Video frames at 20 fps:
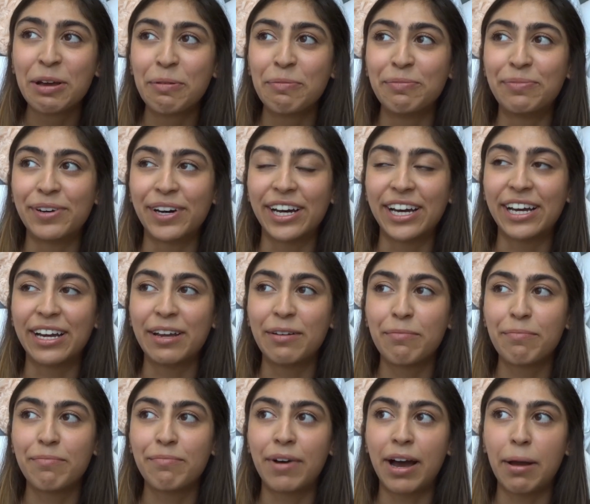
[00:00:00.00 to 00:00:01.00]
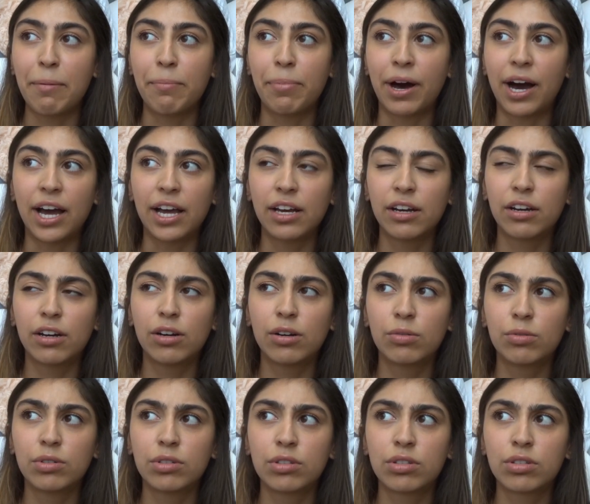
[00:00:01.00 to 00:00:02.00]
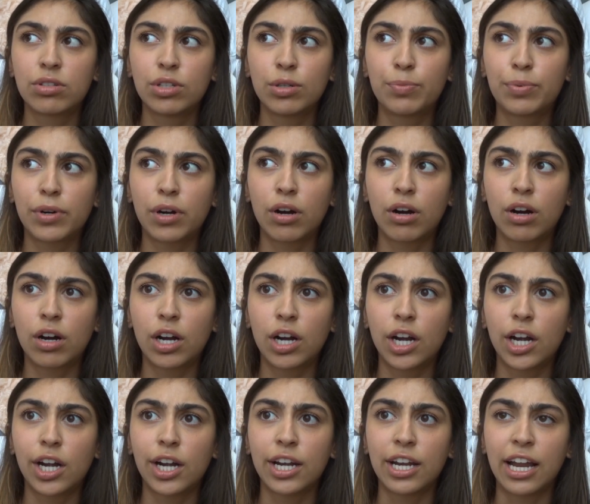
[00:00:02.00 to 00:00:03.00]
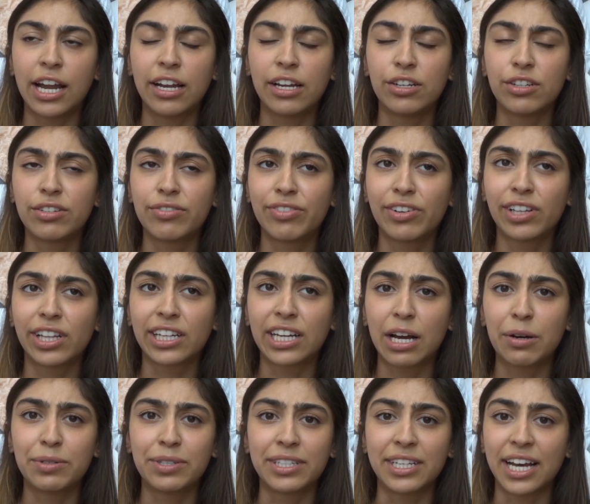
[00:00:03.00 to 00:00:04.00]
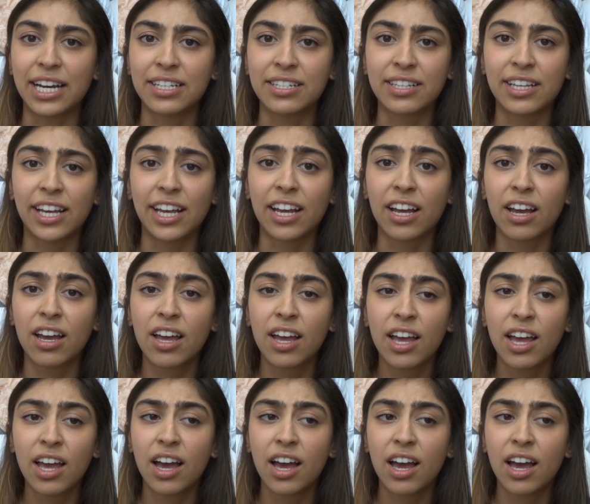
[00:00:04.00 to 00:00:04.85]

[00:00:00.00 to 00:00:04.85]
but my bio was super hard, and I just felt like I was guessing.